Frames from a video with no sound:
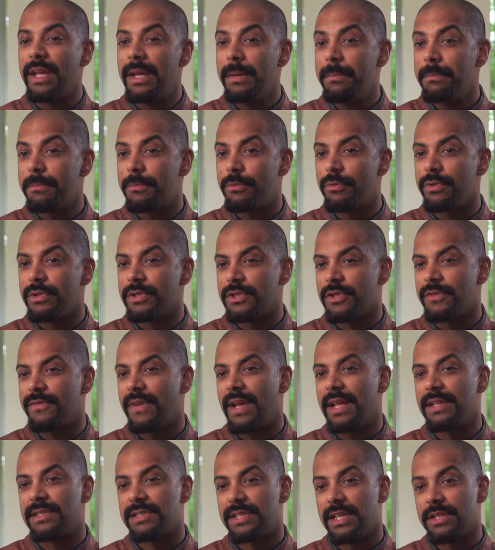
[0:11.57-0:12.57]
imprints of
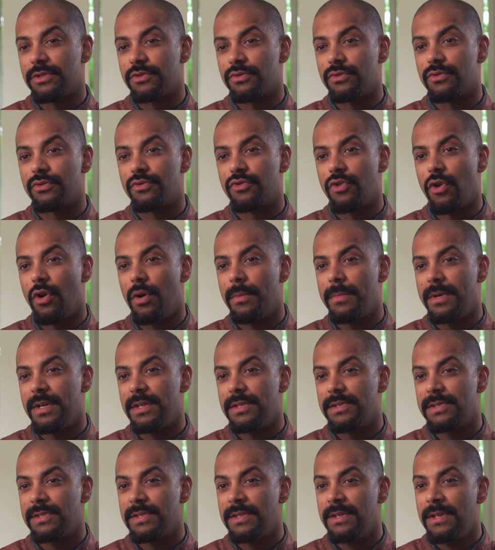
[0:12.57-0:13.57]
ancestral
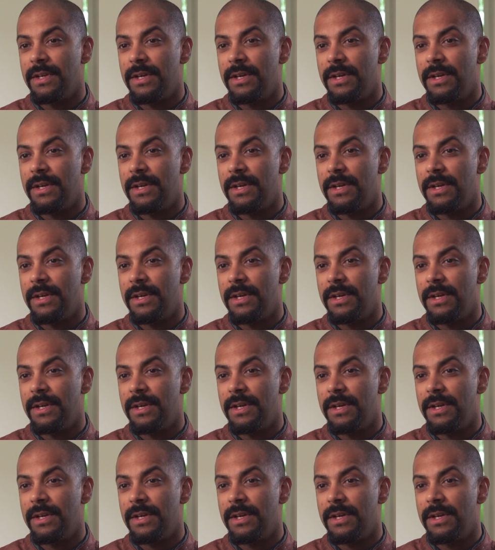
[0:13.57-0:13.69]
traumas.